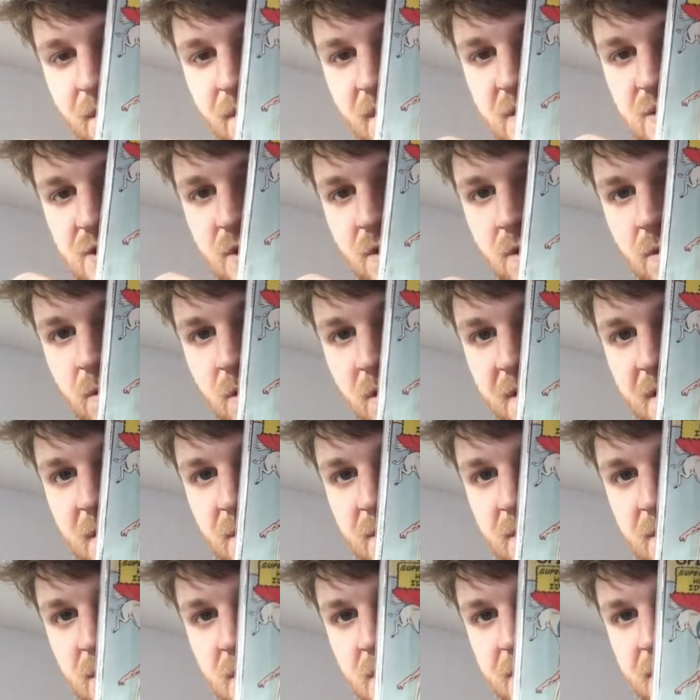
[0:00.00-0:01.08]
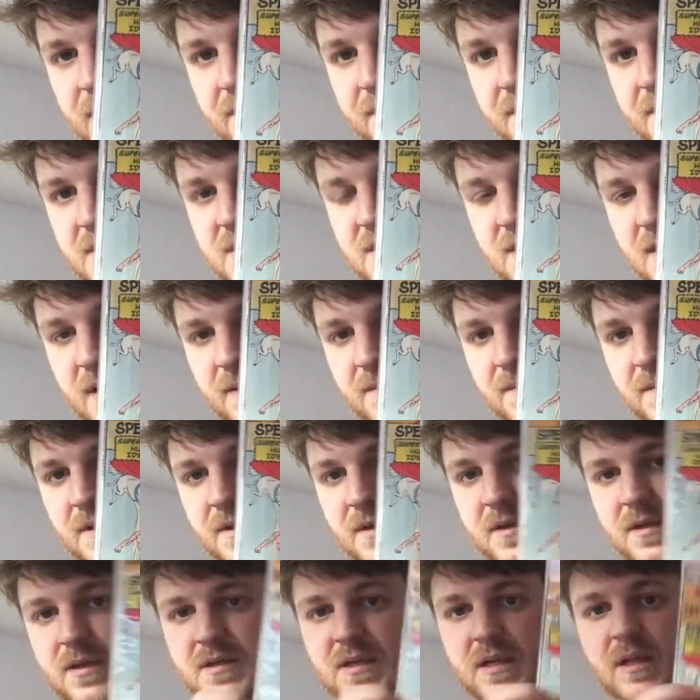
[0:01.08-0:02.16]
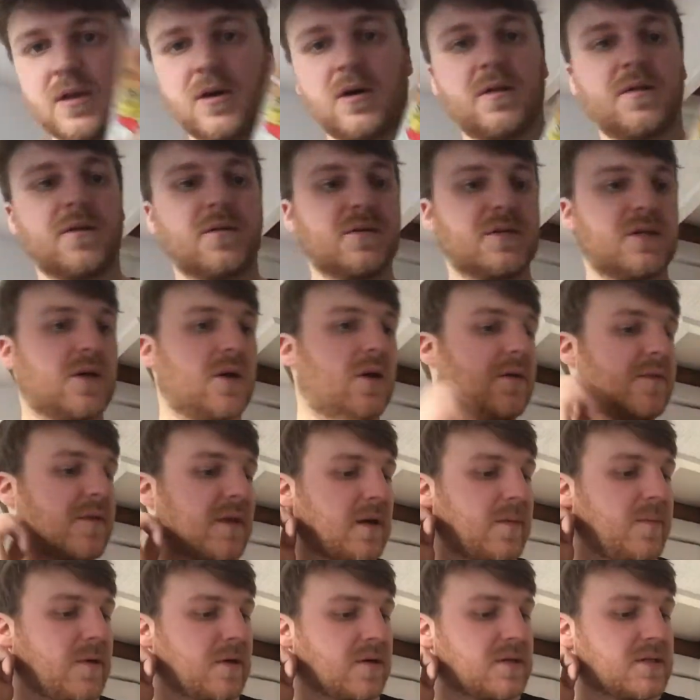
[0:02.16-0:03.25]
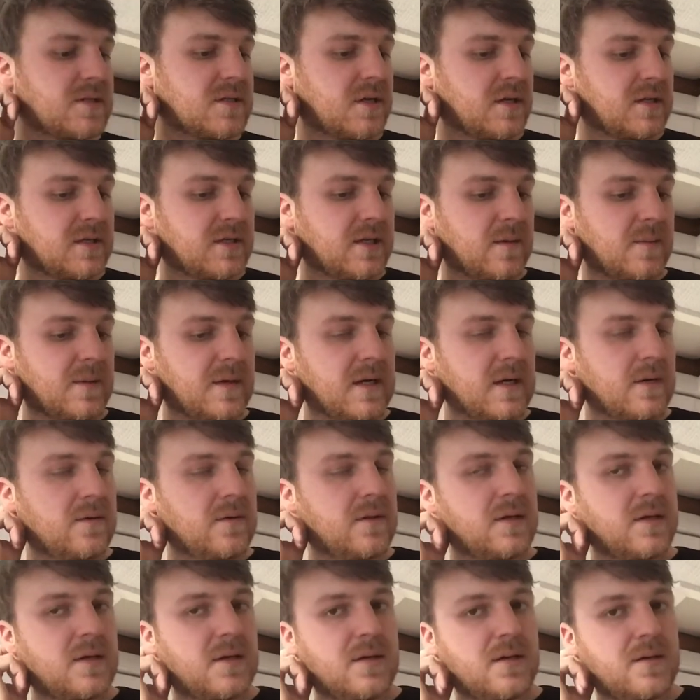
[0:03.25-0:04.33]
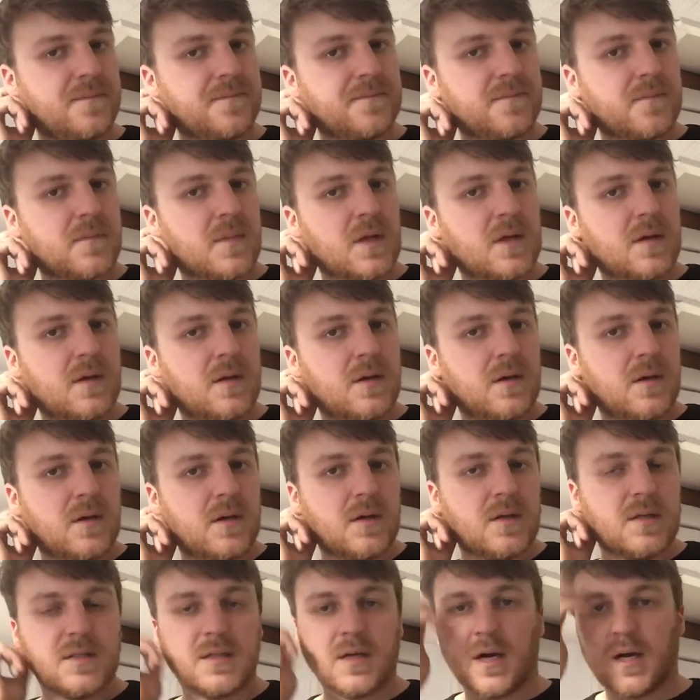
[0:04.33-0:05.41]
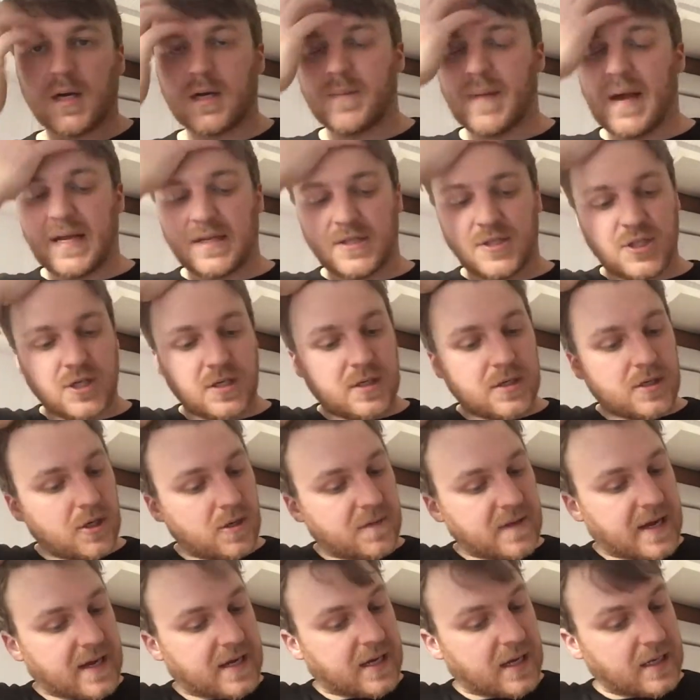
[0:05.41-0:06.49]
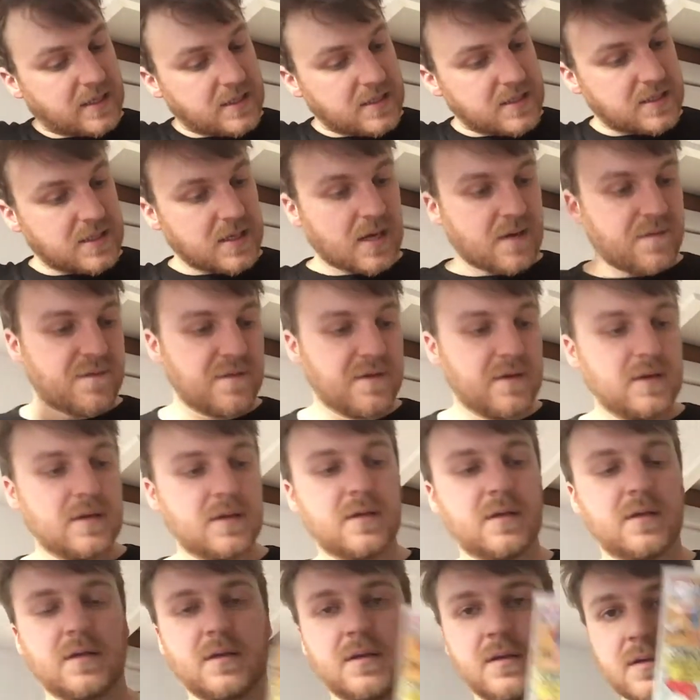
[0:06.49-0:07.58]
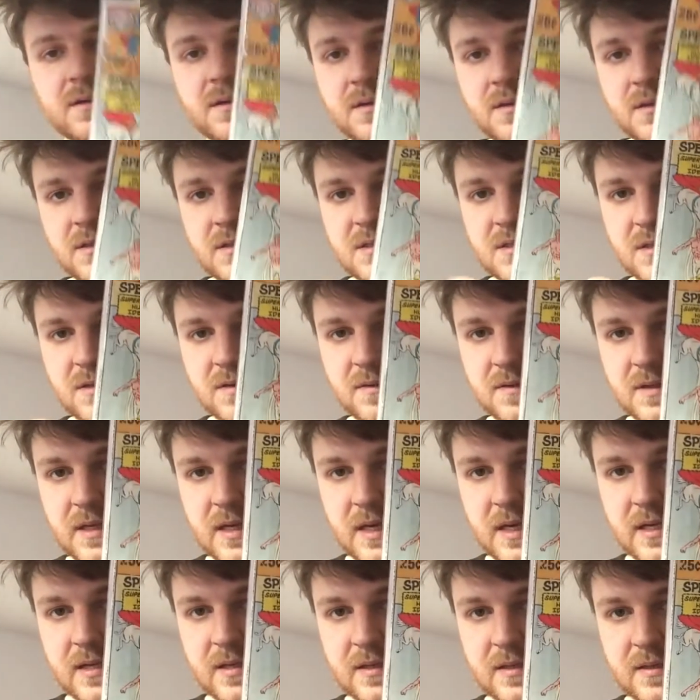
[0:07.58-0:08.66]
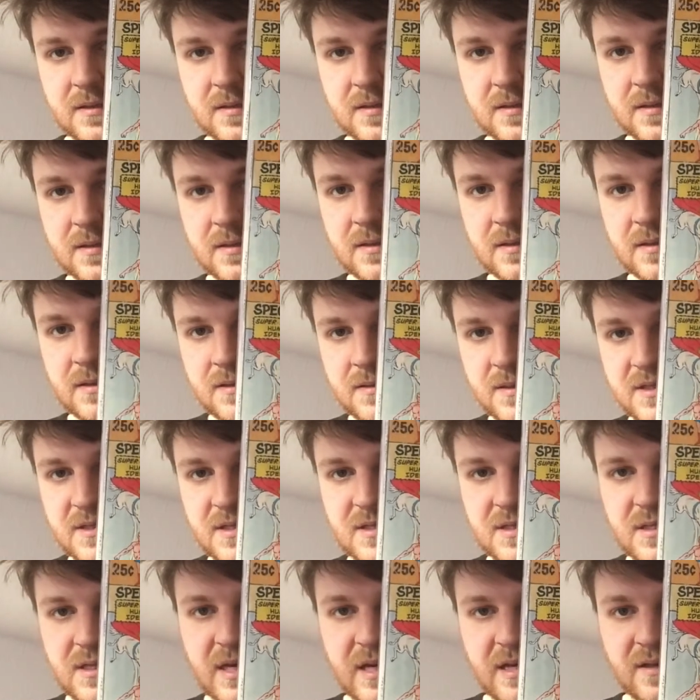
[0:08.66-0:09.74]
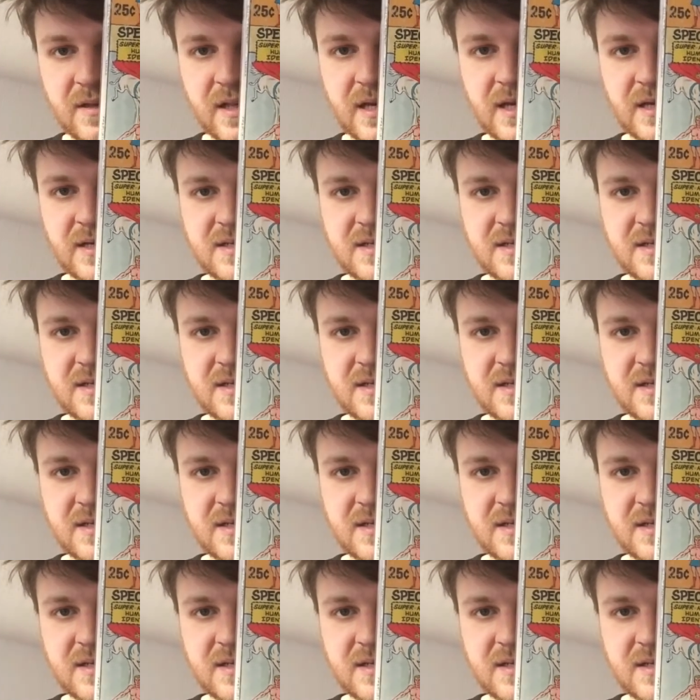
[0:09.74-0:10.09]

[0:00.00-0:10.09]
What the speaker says: really sure what they were doing around this time, because a lot of those gothic books started coming out, the Dark Mansion and all that kind of stuff. So yeah, this is kind of like a